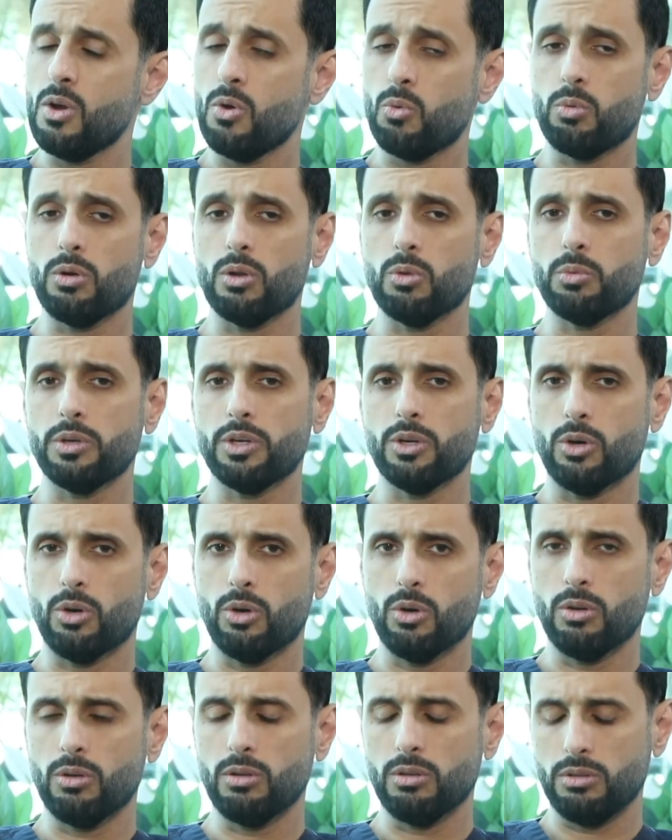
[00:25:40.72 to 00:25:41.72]
Well, we
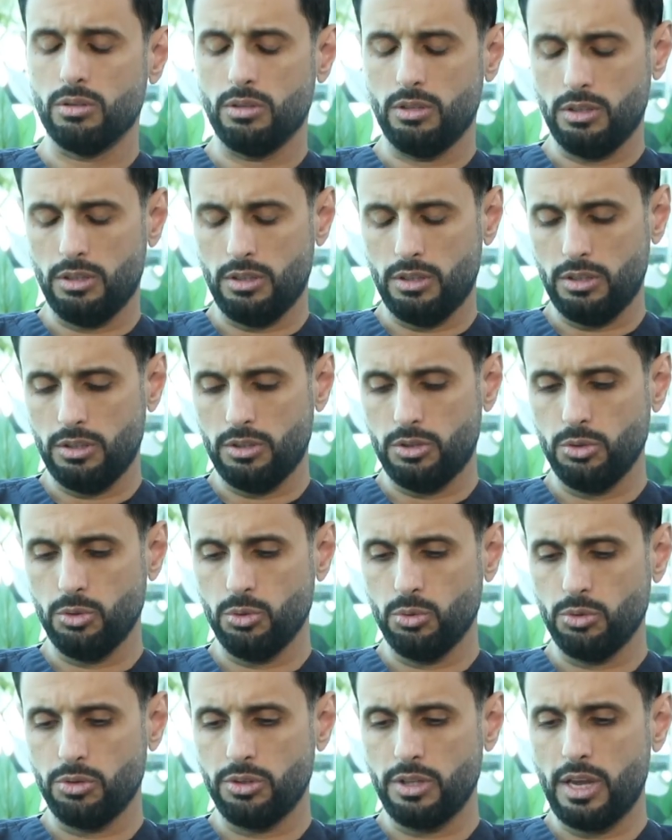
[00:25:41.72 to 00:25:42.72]
all
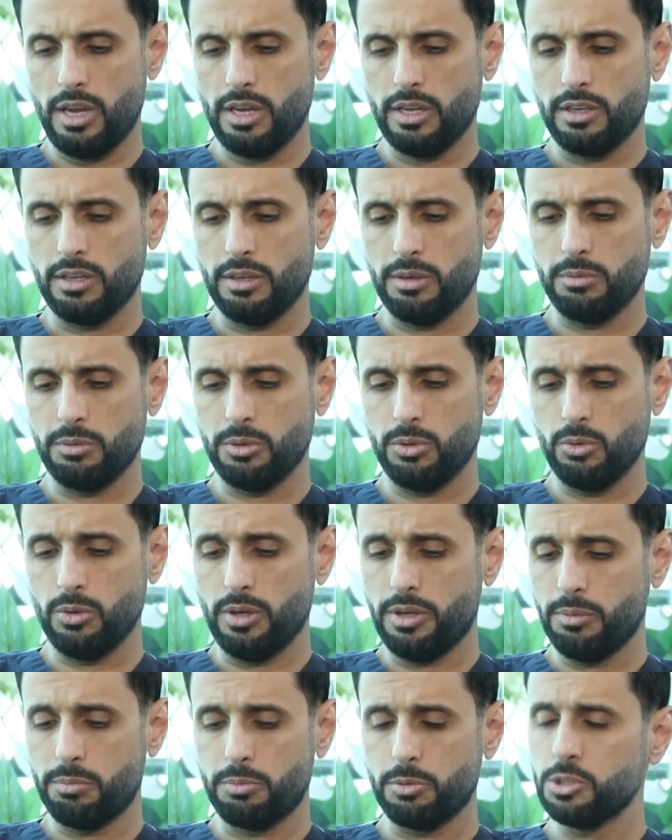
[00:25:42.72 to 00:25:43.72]
do thank you
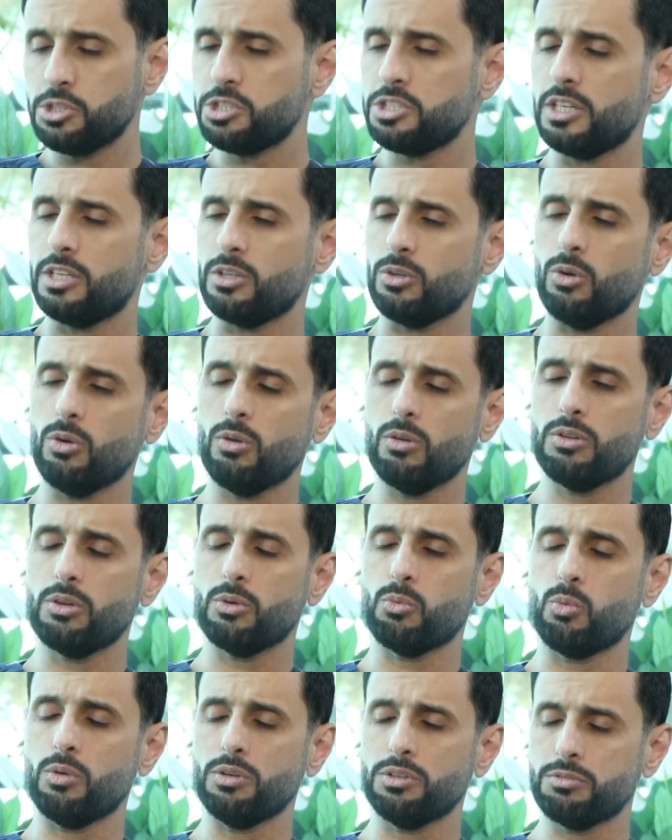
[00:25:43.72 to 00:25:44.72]
and appreciate all the
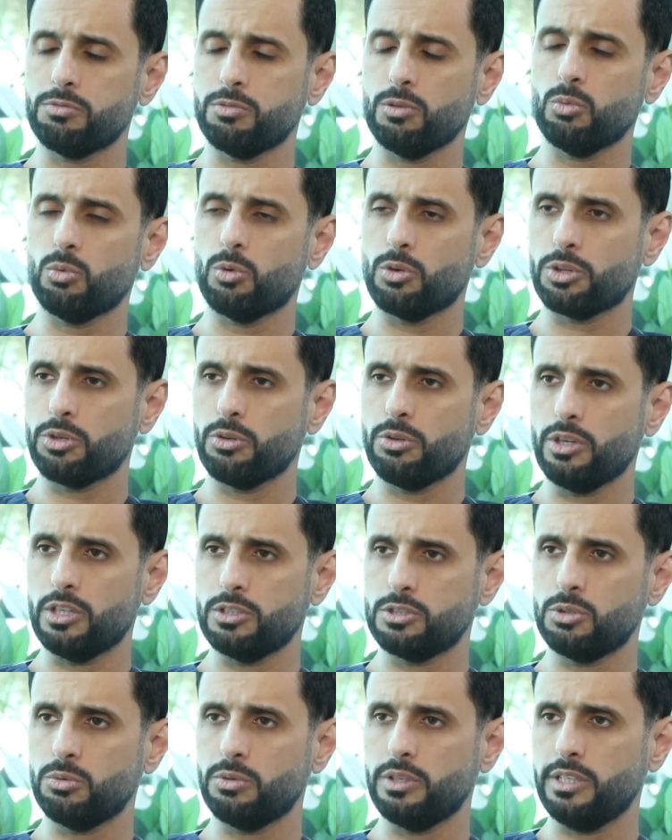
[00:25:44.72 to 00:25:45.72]
wonderful work you
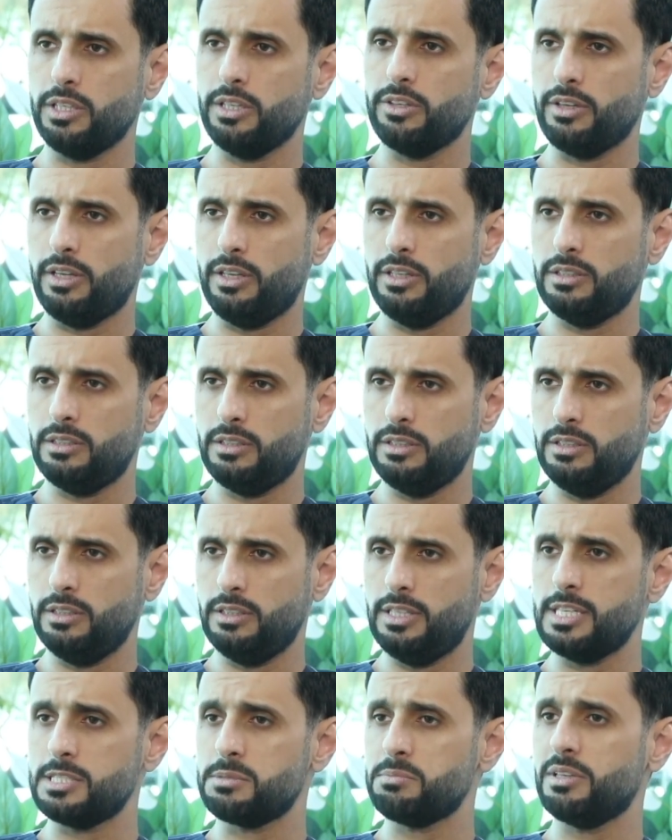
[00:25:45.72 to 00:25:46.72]
guys doing here at the
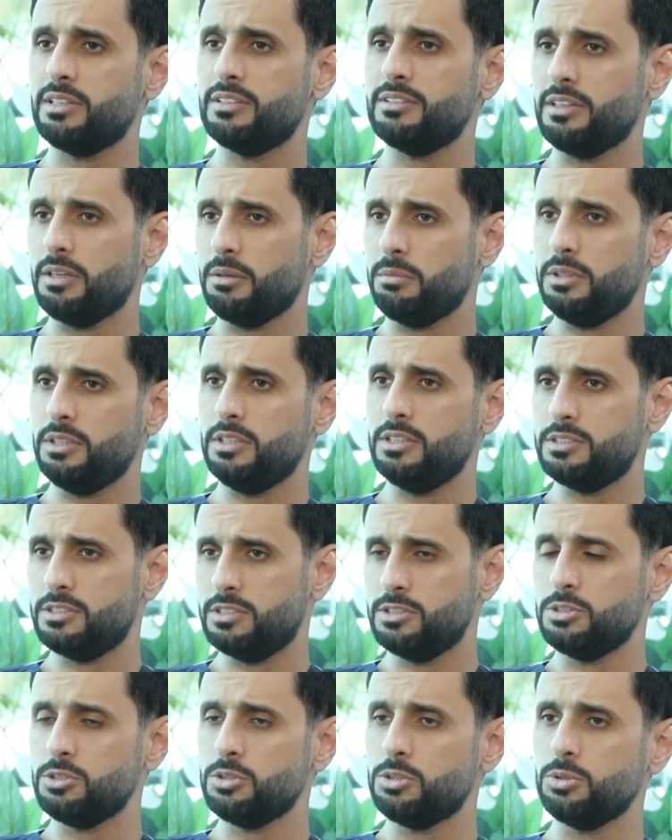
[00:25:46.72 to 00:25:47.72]
Desmond Diabetes
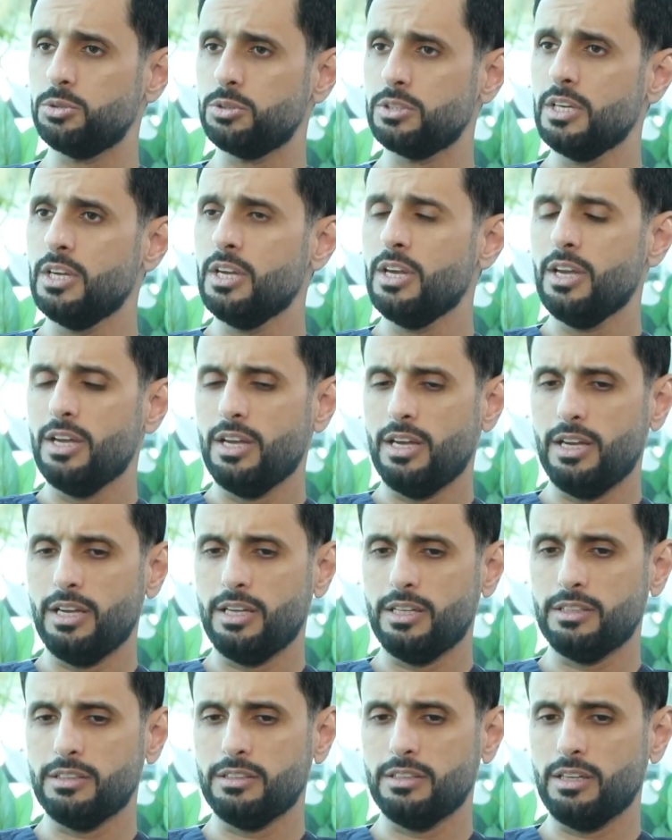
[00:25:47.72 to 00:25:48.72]
Institute,
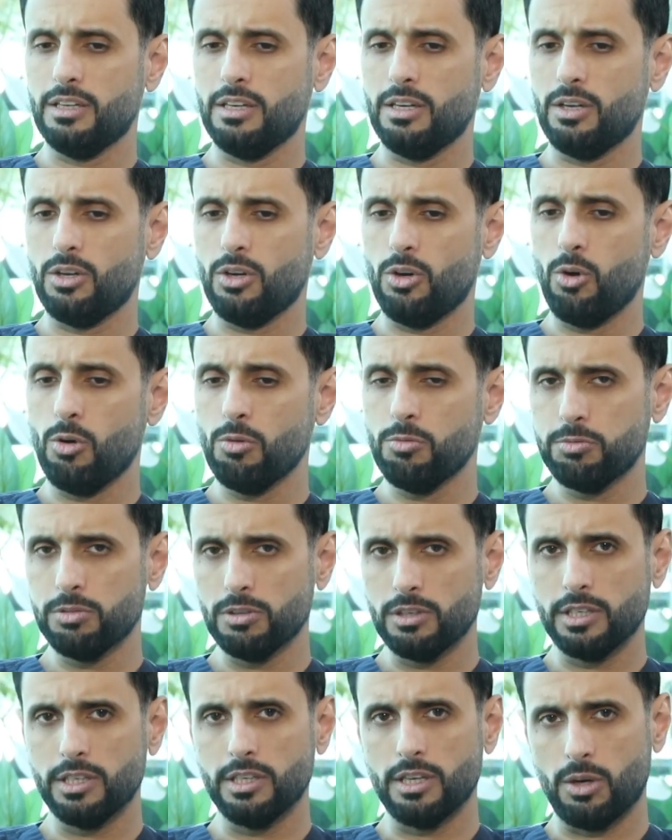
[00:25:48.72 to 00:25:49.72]
and
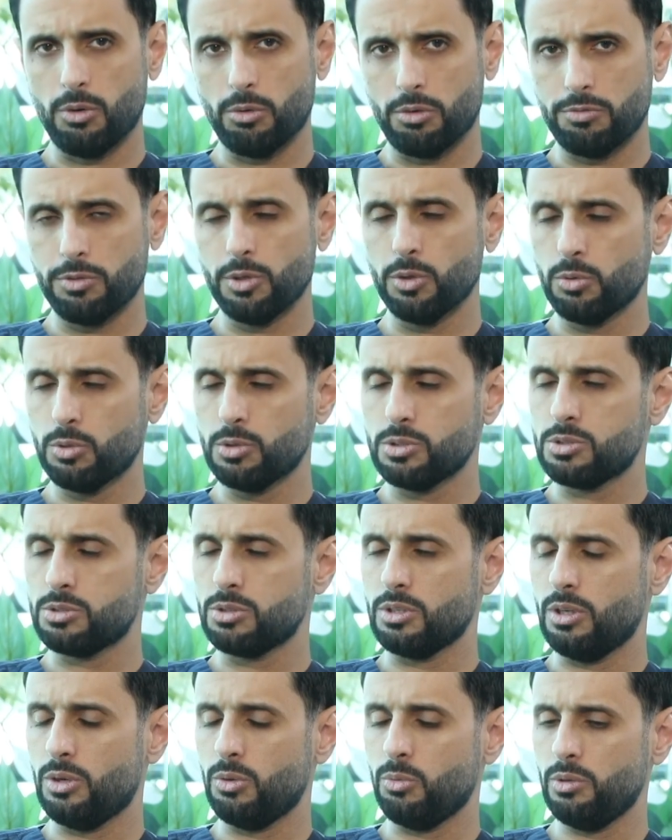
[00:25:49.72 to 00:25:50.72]
hopefully our viewers
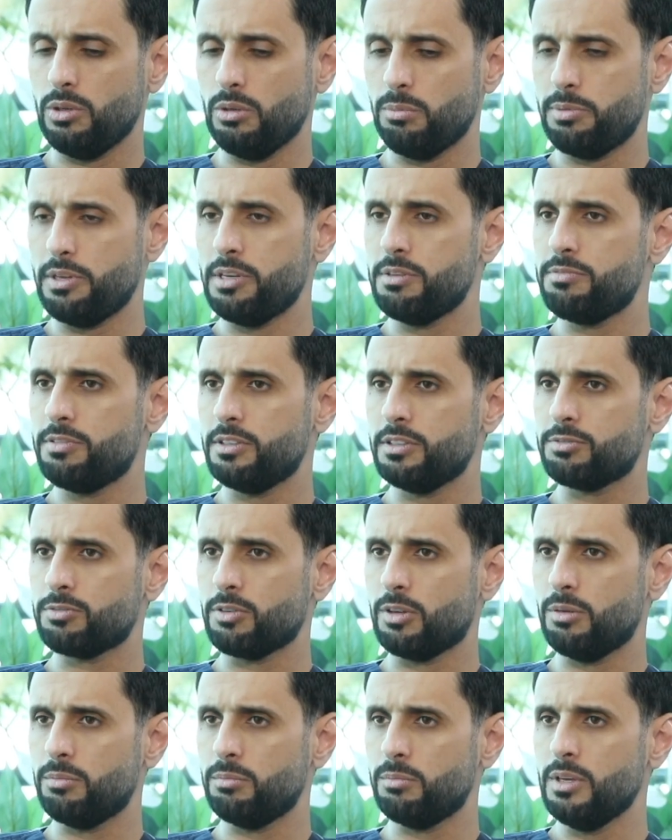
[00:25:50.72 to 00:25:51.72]
will benefit
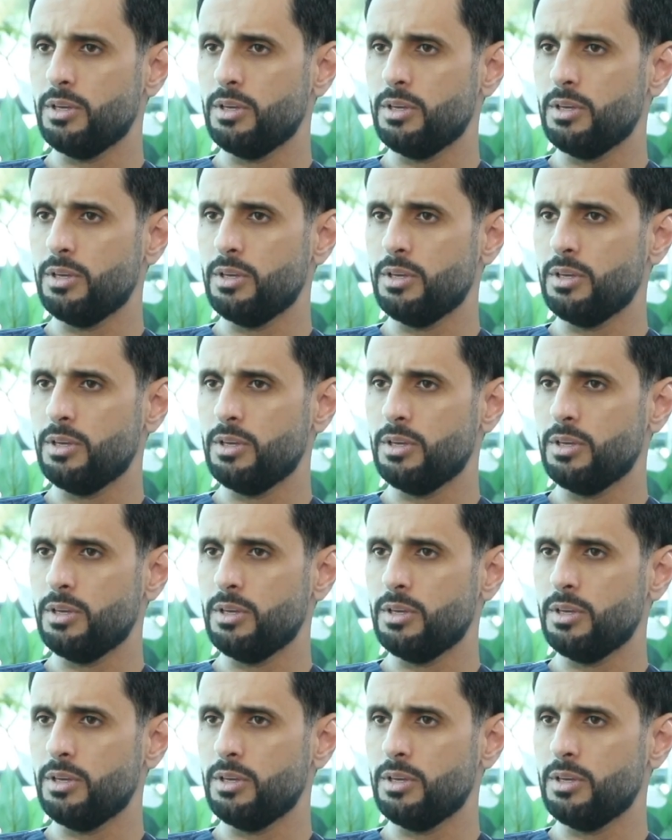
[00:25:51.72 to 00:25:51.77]
from